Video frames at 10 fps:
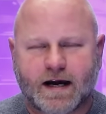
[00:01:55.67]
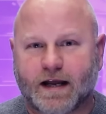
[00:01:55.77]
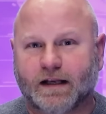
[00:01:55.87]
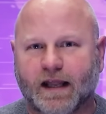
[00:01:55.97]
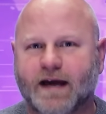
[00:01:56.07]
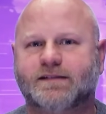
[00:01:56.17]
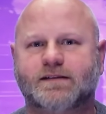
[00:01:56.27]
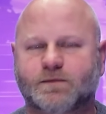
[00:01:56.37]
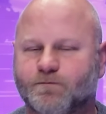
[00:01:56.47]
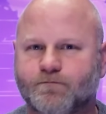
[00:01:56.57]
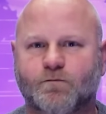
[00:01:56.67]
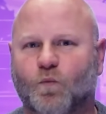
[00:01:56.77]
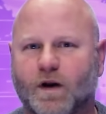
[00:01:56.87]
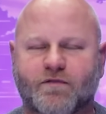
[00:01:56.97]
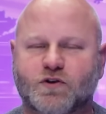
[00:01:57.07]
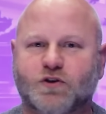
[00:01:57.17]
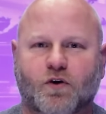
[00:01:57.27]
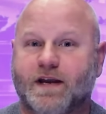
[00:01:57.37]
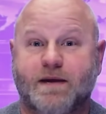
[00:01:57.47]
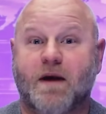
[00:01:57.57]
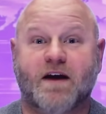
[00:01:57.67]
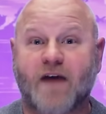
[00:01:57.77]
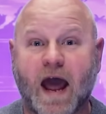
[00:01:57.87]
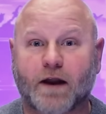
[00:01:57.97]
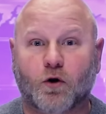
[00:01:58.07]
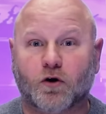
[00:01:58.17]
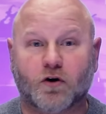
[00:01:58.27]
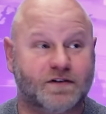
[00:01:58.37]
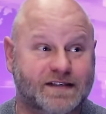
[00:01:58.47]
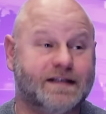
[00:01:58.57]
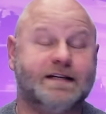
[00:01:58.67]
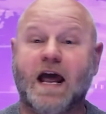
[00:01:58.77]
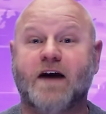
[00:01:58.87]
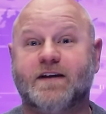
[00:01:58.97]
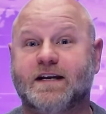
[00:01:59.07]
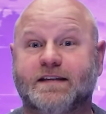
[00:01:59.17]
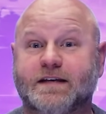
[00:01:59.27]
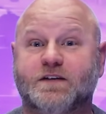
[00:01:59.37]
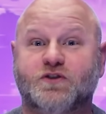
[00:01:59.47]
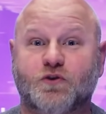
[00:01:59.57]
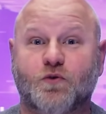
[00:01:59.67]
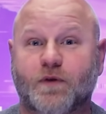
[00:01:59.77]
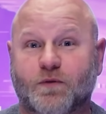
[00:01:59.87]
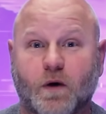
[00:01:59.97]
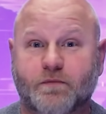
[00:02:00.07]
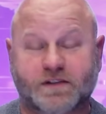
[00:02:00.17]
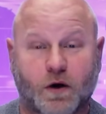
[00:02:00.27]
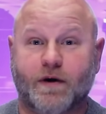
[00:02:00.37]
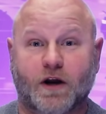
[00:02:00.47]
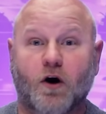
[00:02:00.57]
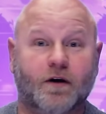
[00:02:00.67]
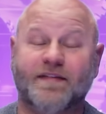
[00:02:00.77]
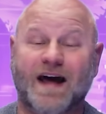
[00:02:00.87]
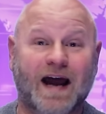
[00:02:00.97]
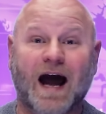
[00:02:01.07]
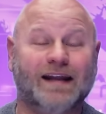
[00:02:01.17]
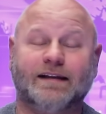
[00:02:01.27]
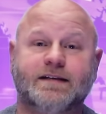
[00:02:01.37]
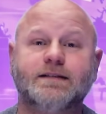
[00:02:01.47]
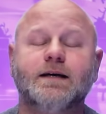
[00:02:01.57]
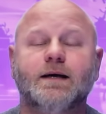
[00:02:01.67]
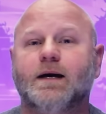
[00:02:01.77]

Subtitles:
unless whatever dirt he may have had on her didn't have anything to do with what was going on that island.